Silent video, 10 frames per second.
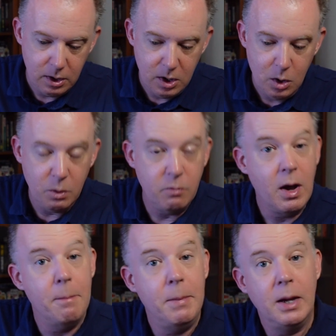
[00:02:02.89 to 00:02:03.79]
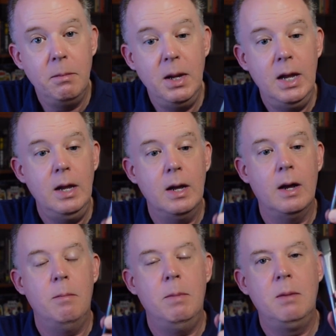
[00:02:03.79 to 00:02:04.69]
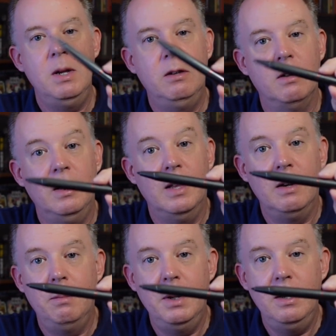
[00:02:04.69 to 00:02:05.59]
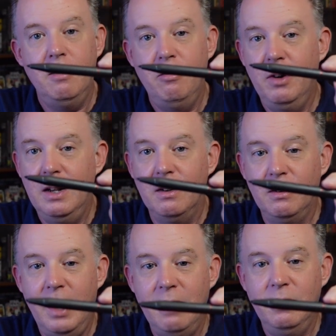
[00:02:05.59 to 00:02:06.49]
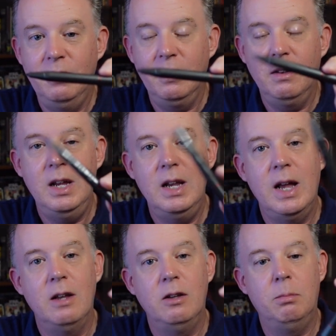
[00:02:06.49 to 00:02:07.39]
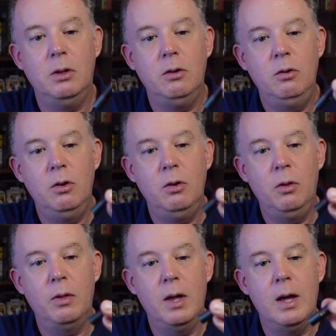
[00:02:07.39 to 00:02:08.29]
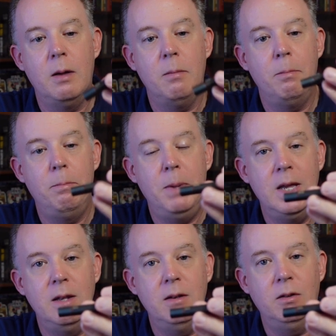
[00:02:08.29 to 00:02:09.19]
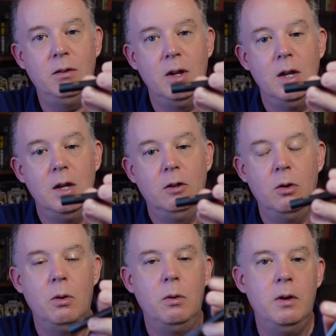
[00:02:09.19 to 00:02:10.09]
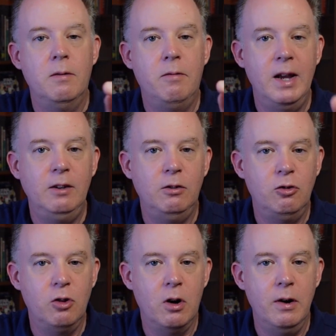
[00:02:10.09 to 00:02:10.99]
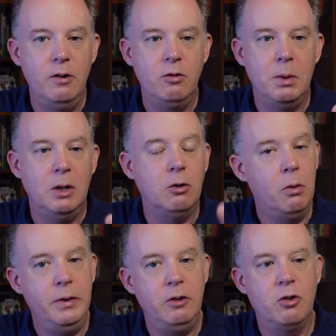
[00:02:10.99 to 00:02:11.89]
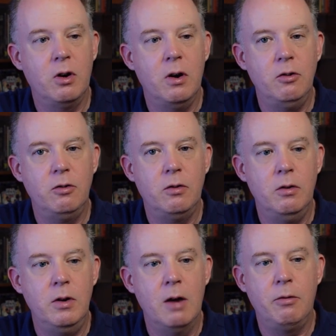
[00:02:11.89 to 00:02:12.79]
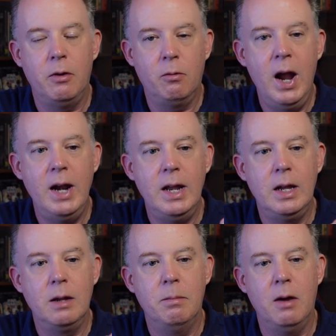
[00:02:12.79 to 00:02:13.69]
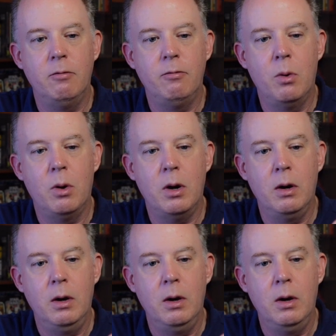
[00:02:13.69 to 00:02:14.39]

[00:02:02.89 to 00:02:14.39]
We've got Bigme. Bigme is a little bit different stylistically. It has Bluetooth pins. So the device is charged, but it's only charged not for the writing, but for